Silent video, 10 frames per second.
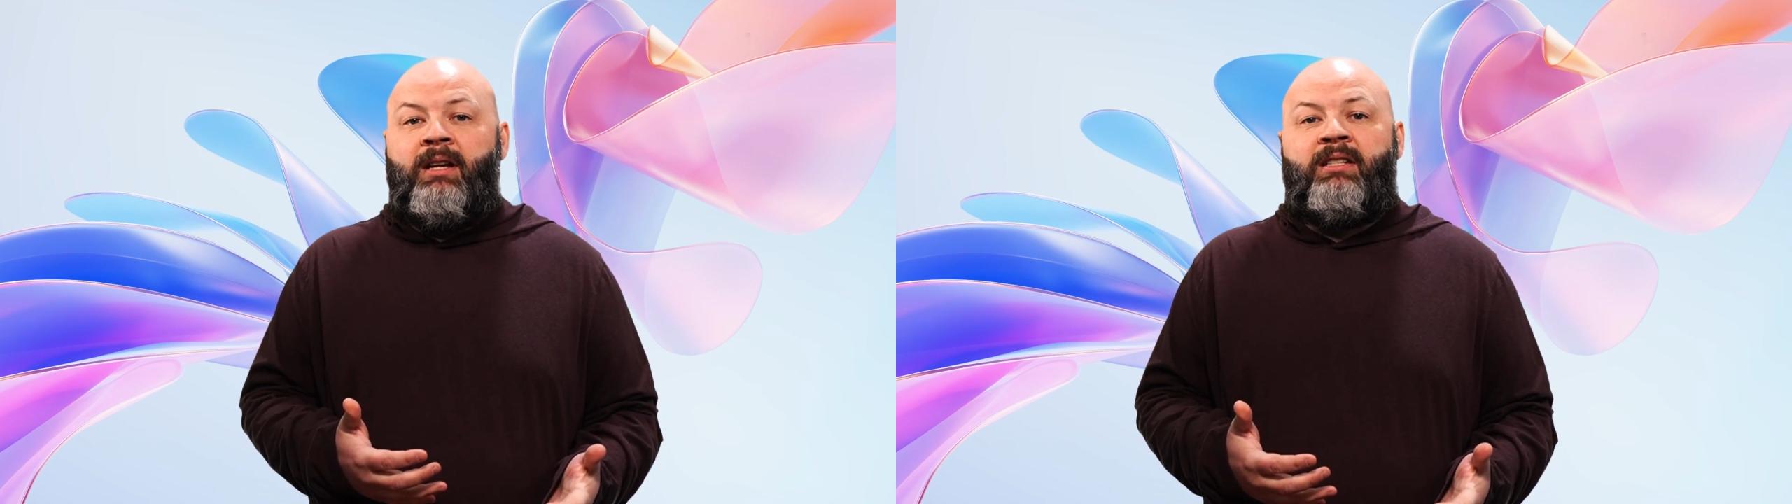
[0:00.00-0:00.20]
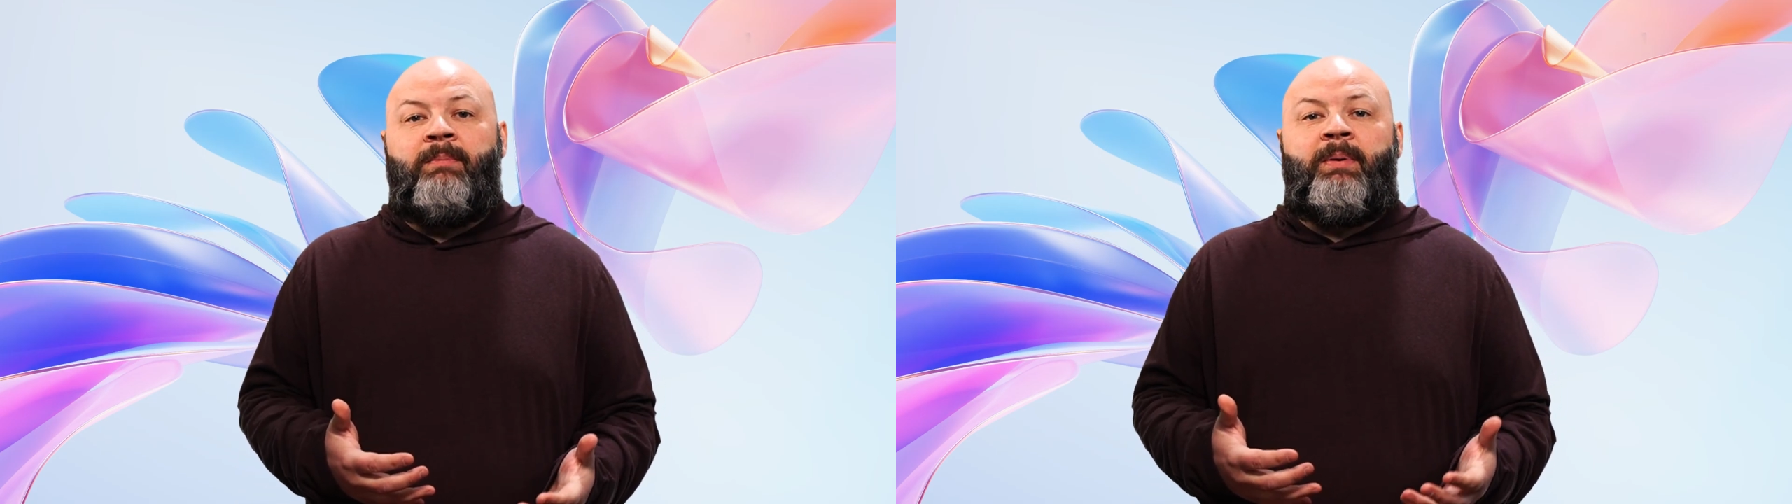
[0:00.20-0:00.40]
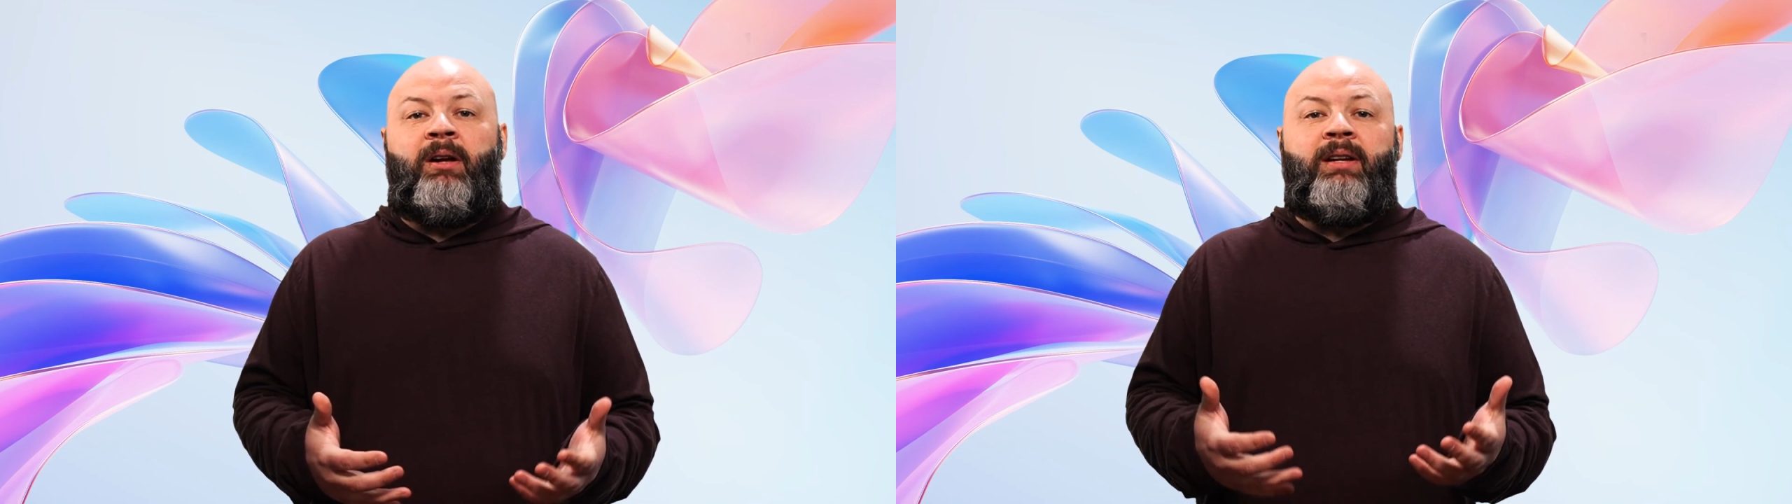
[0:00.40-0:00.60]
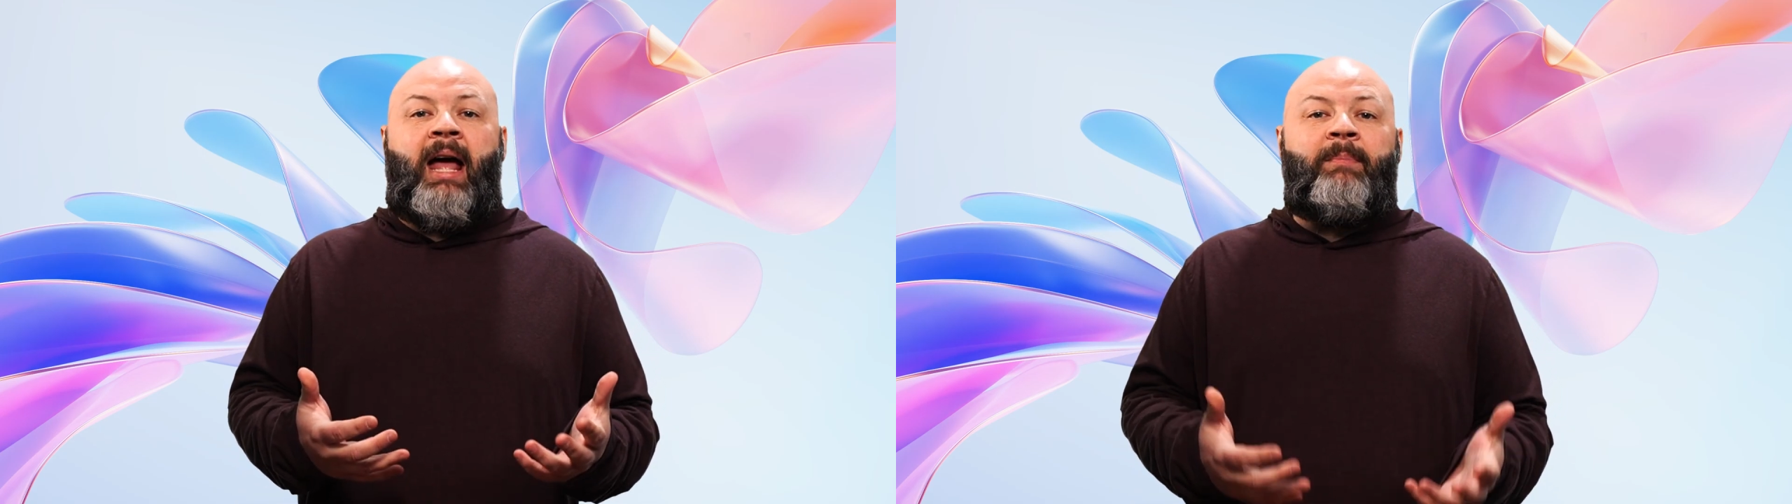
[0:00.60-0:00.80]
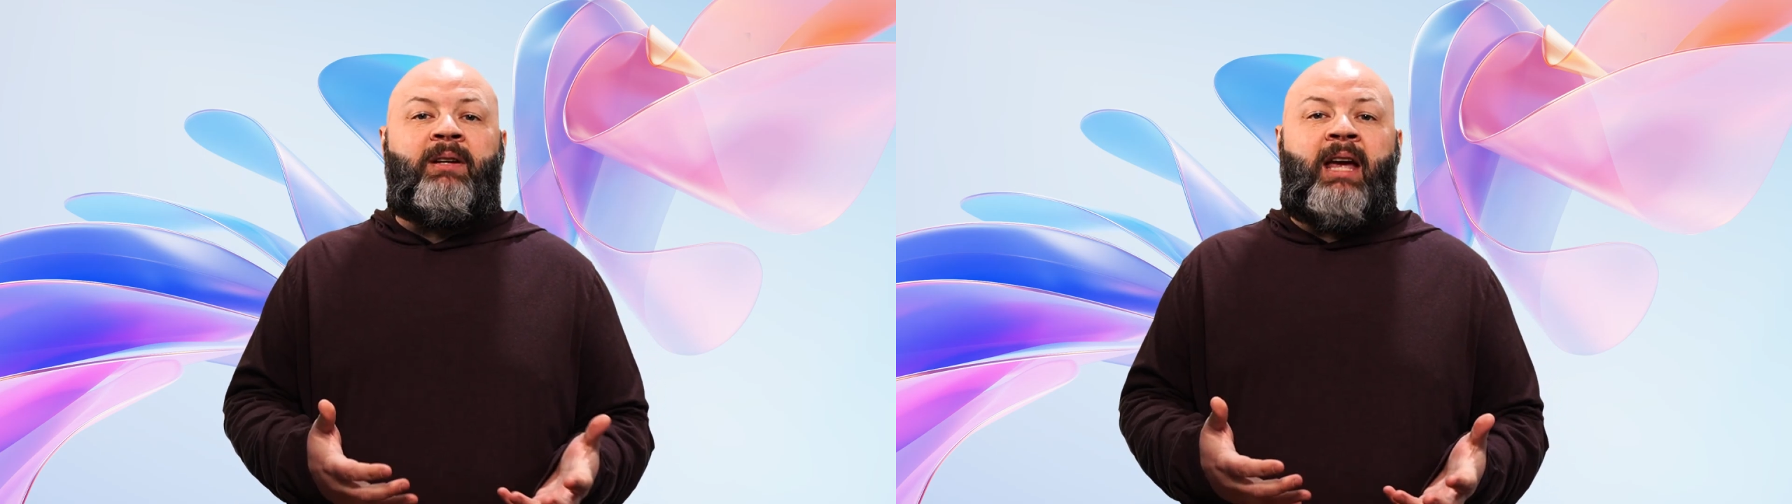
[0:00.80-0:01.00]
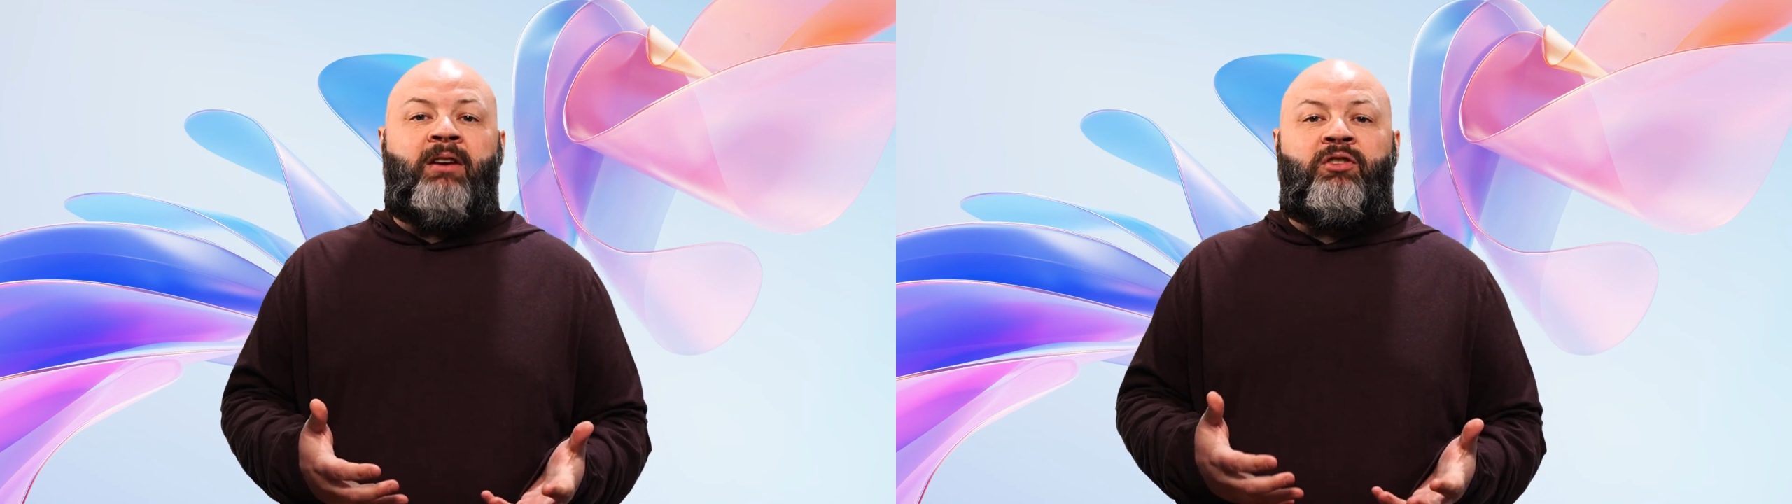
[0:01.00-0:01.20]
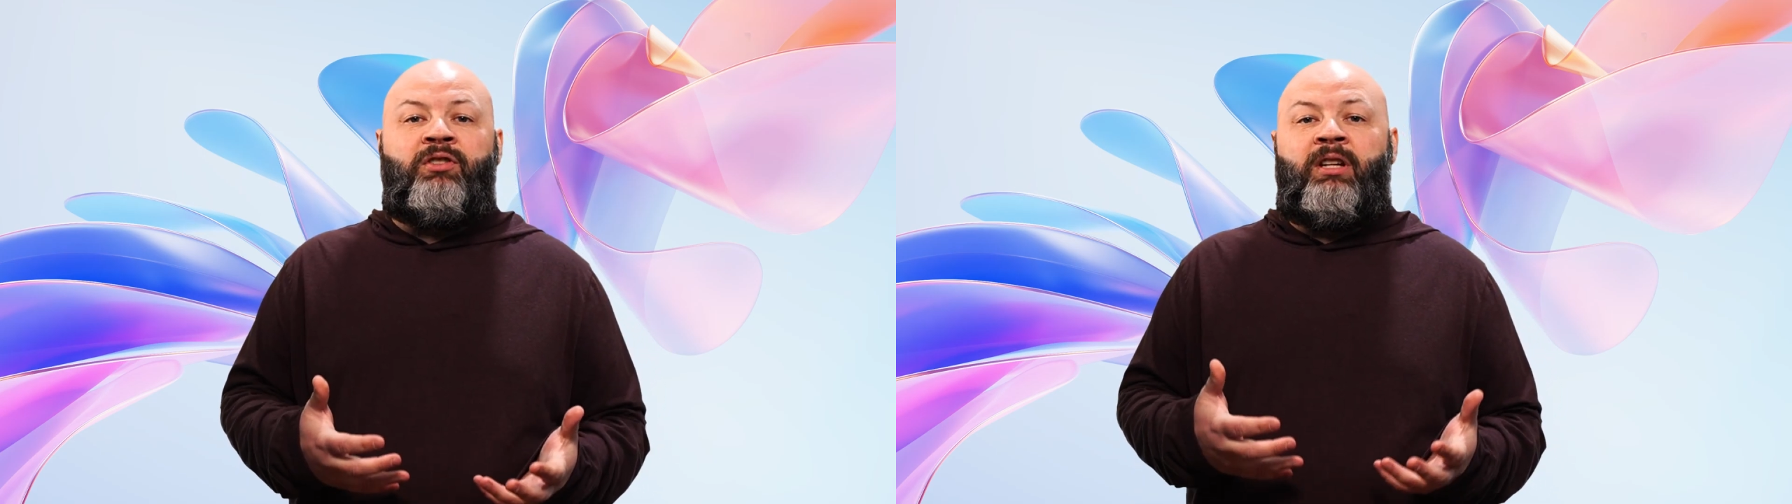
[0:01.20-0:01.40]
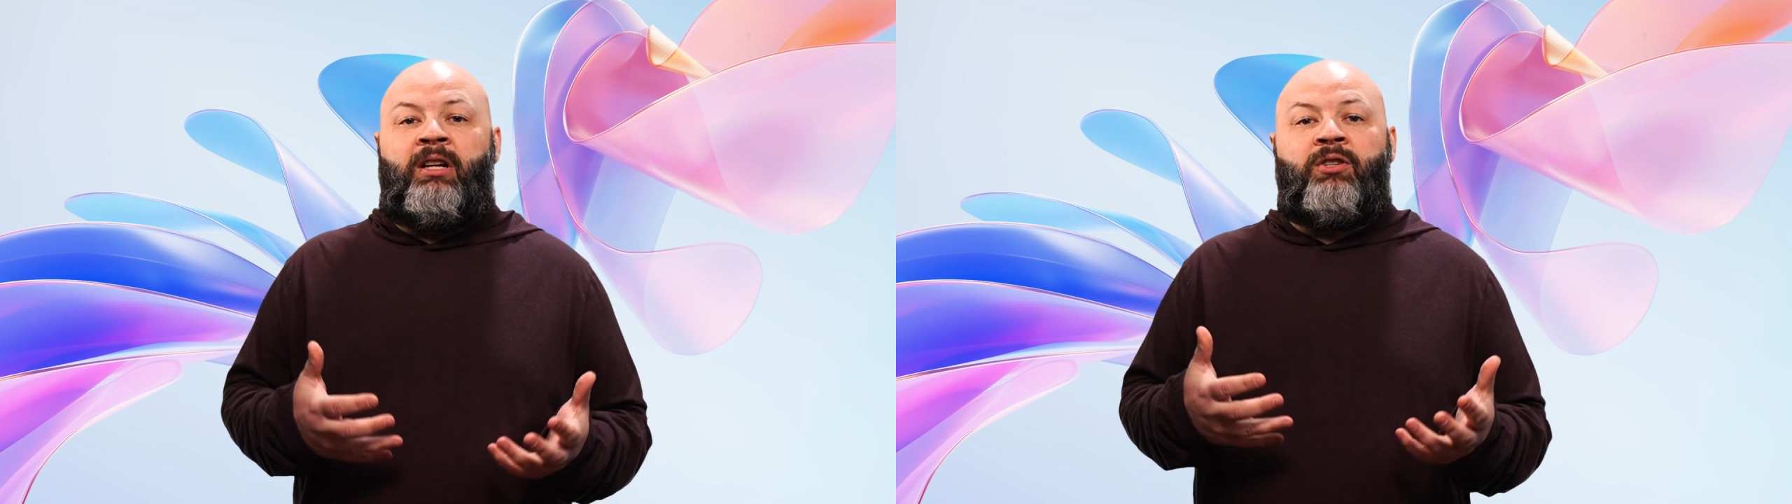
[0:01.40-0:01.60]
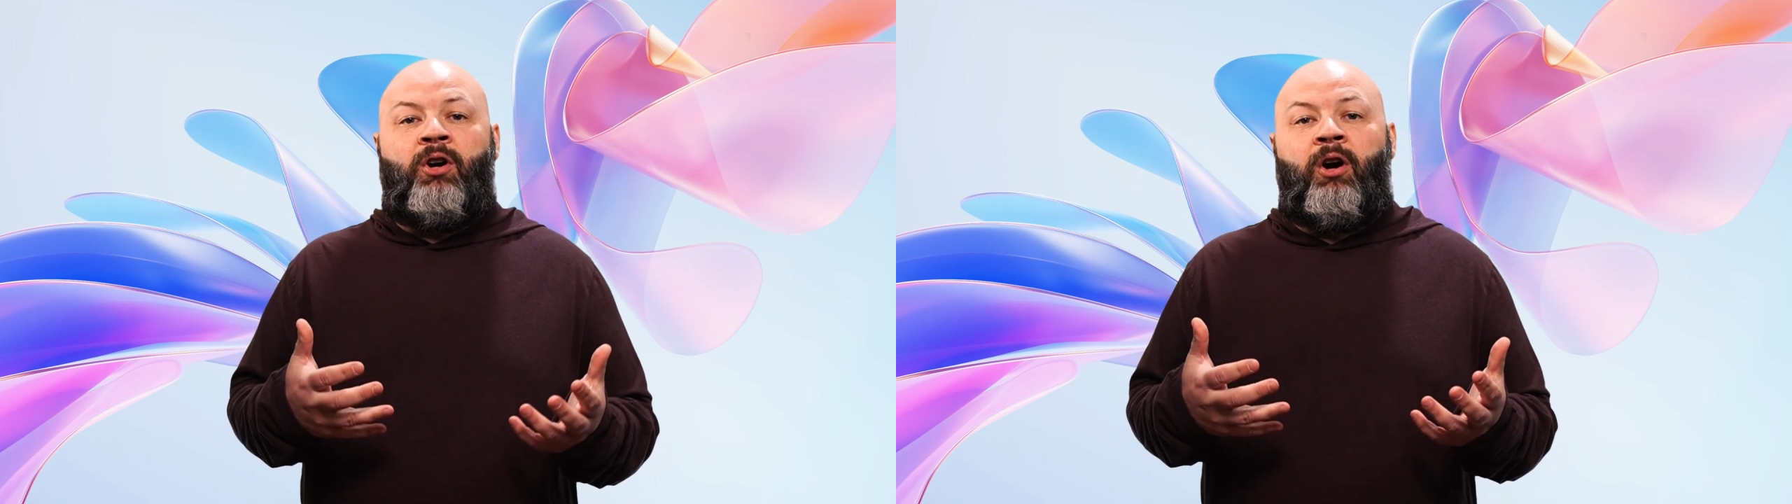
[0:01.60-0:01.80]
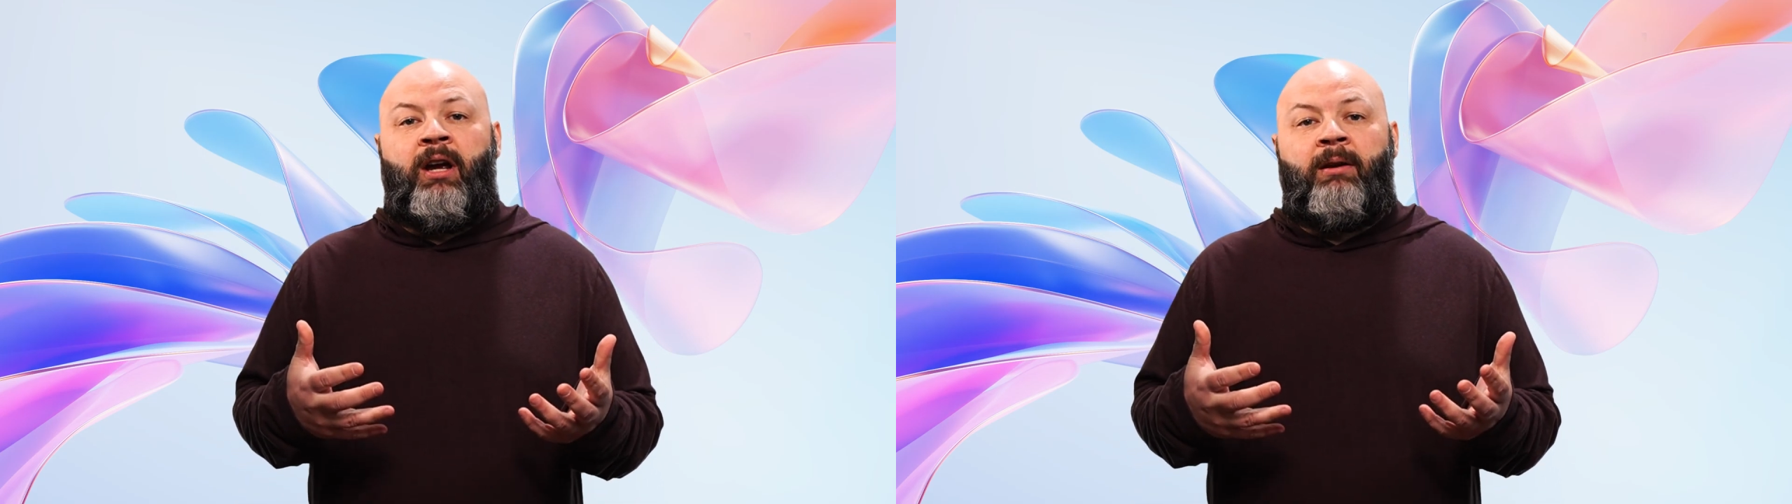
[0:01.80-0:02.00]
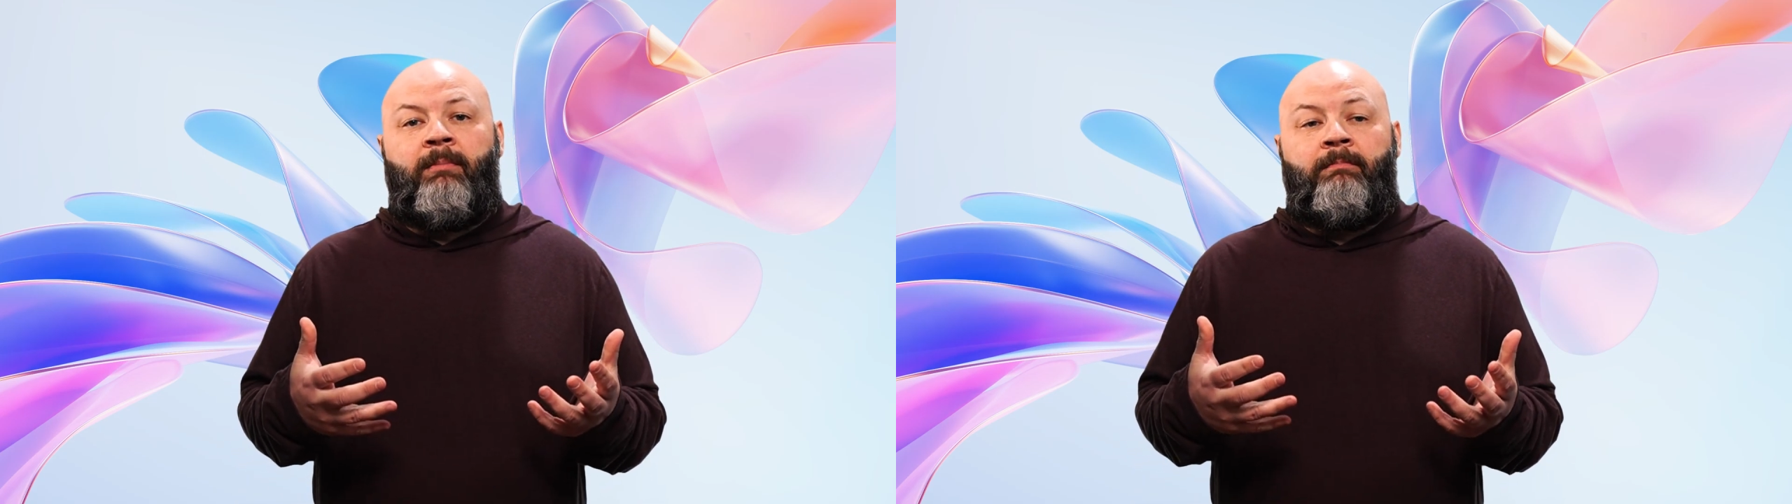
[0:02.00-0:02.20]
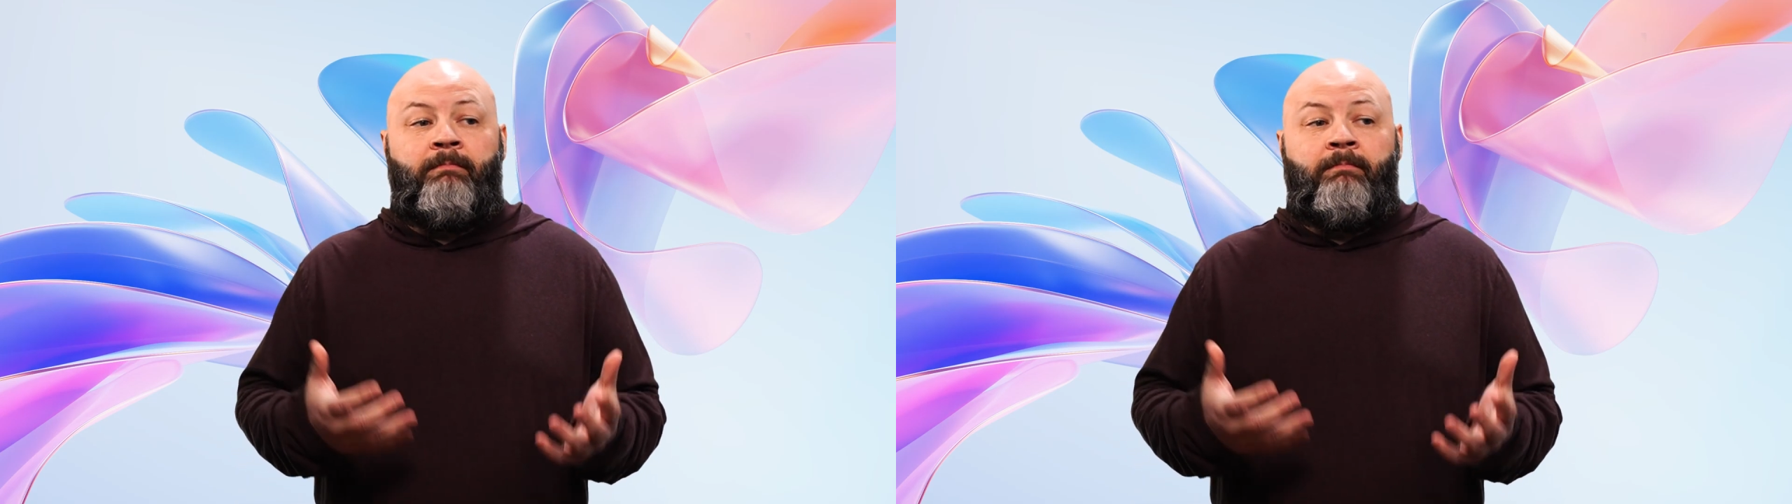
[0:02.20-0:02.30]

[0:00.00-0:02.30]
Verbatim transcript: to build applications that can target